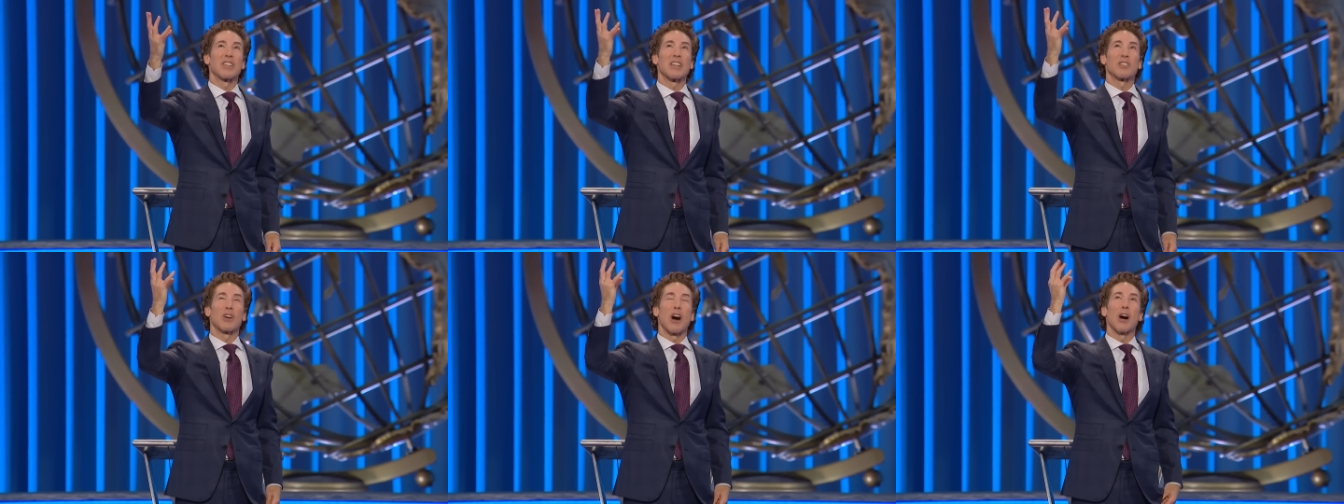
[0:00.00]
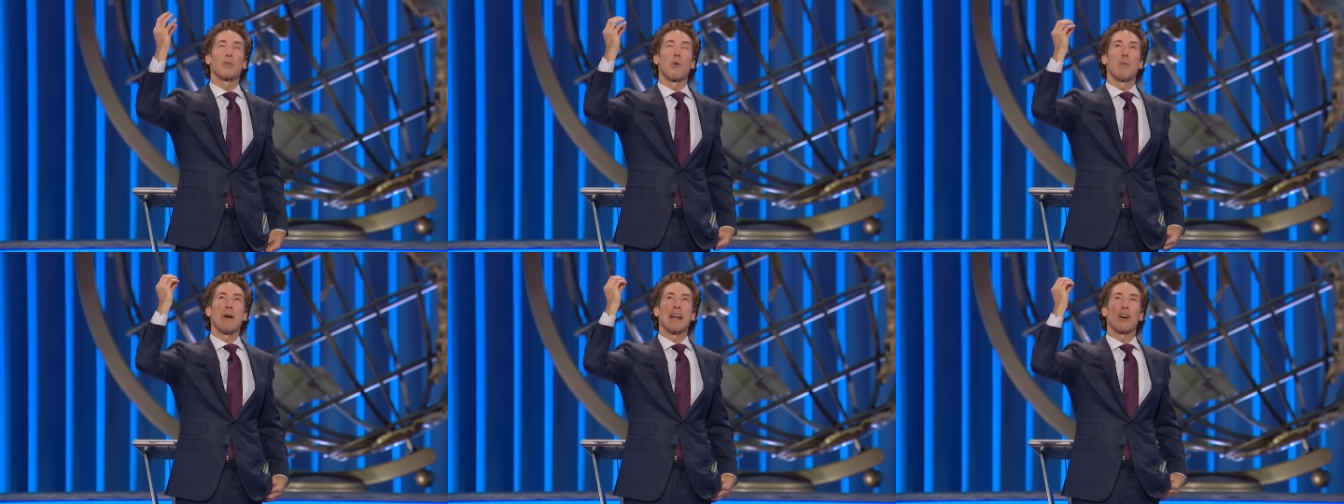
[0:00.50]
says, God
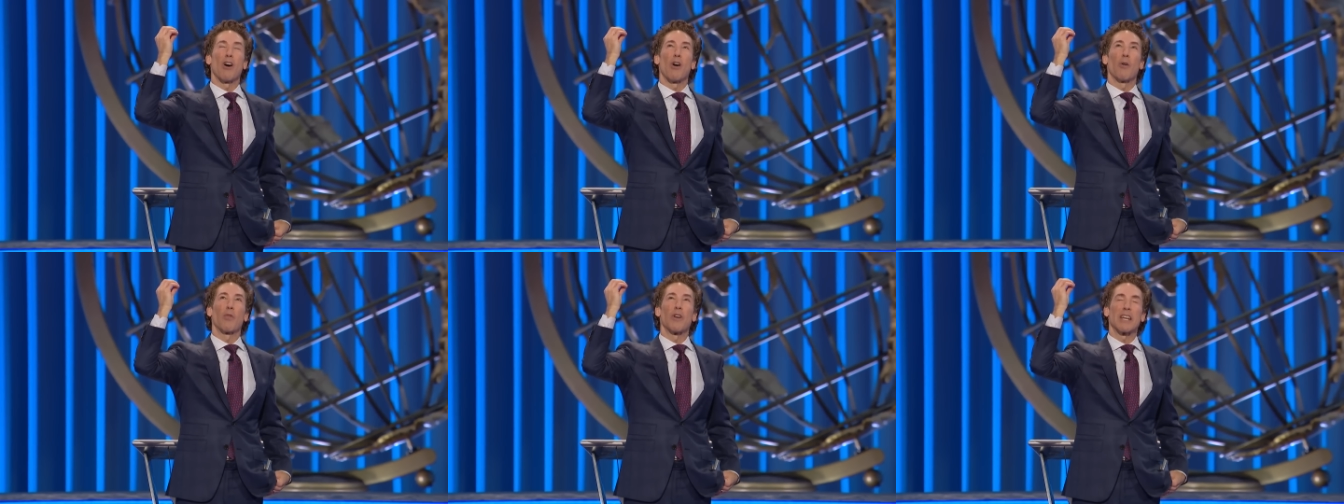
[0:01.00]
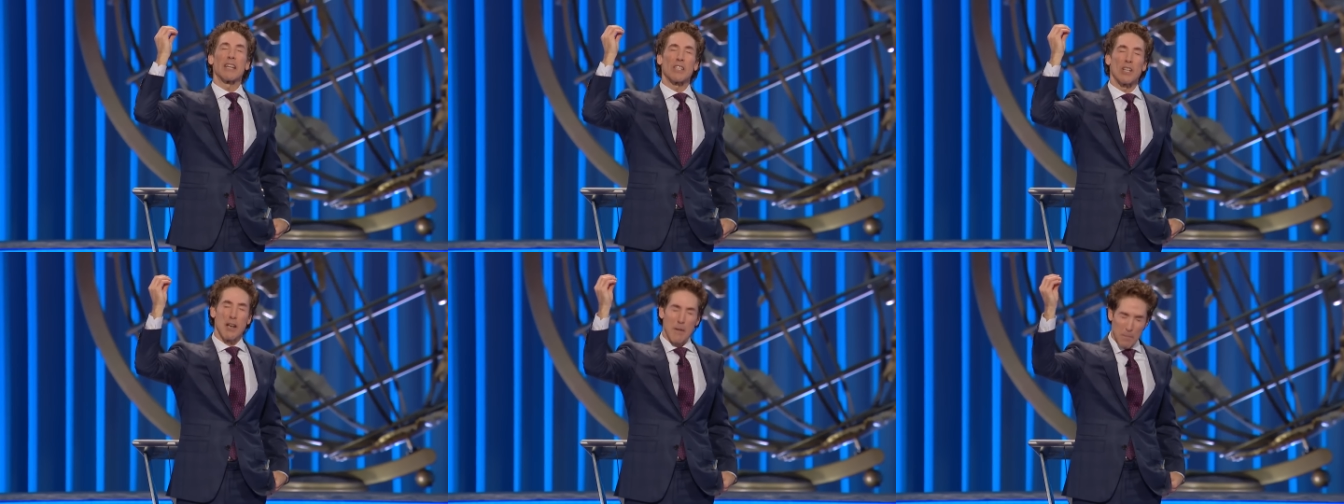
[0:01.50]
will make all
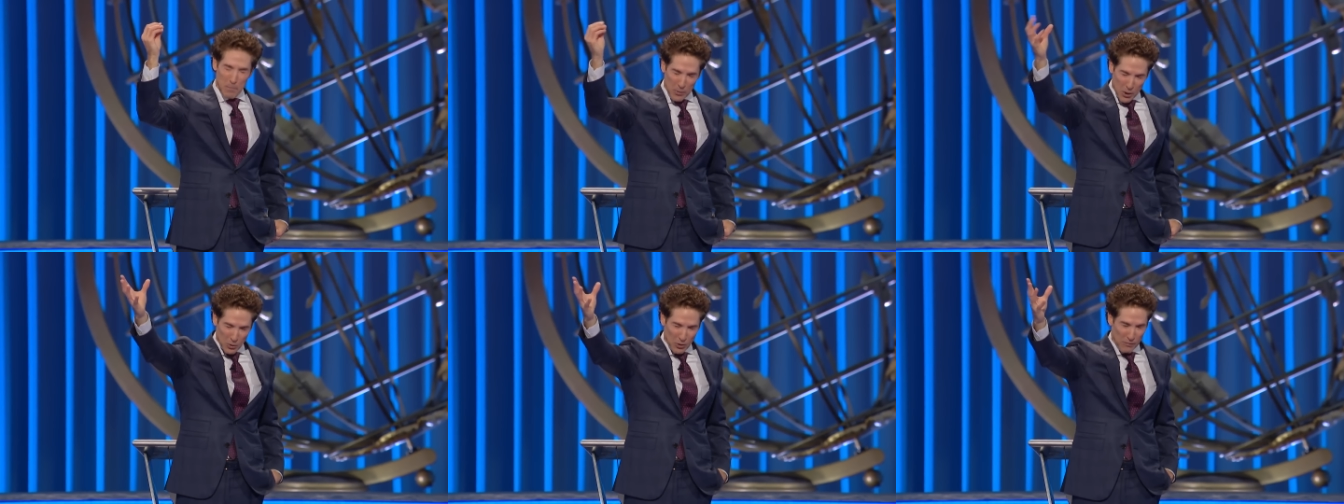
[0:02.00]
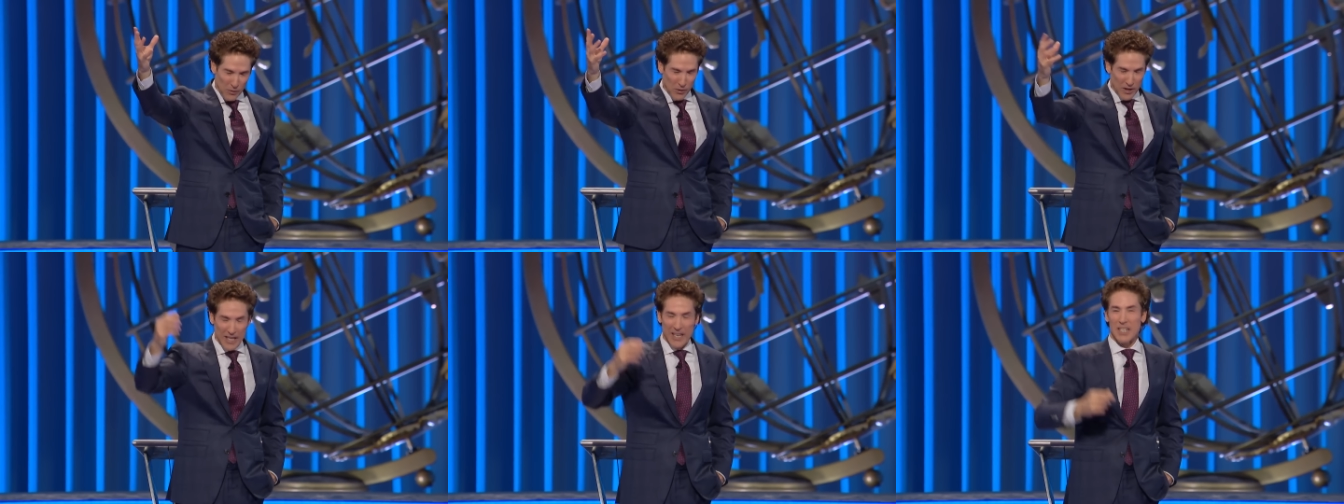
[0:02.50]
things
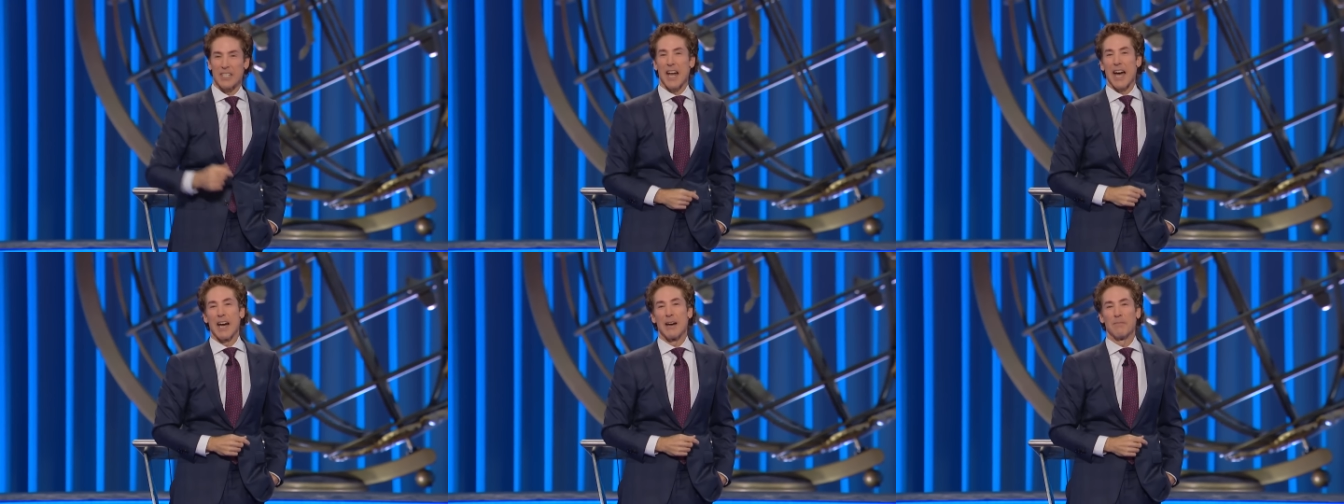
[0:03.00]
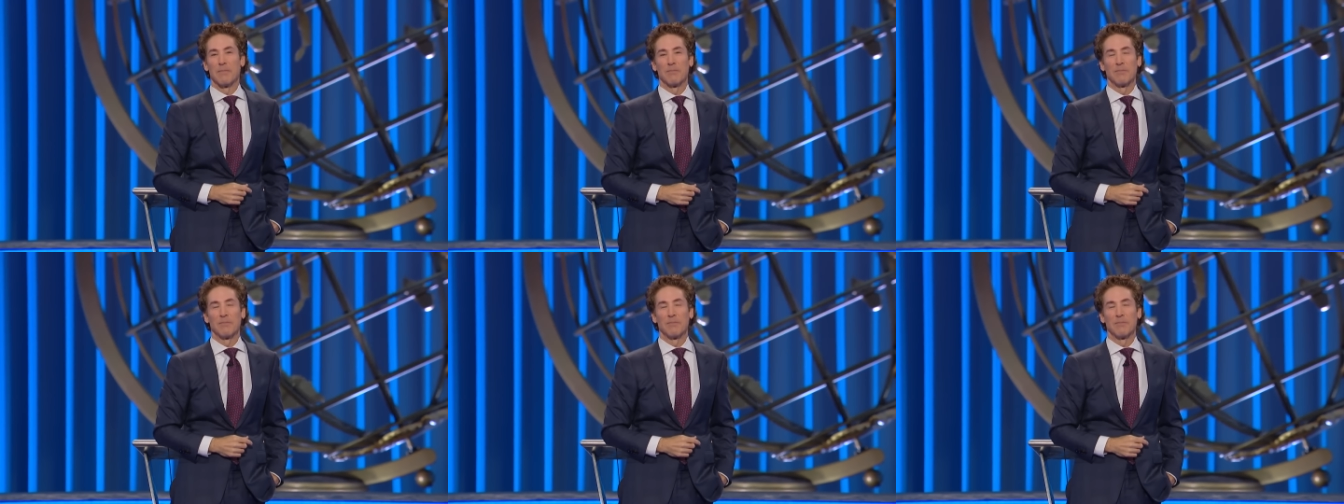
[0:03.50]
beautiful in His time.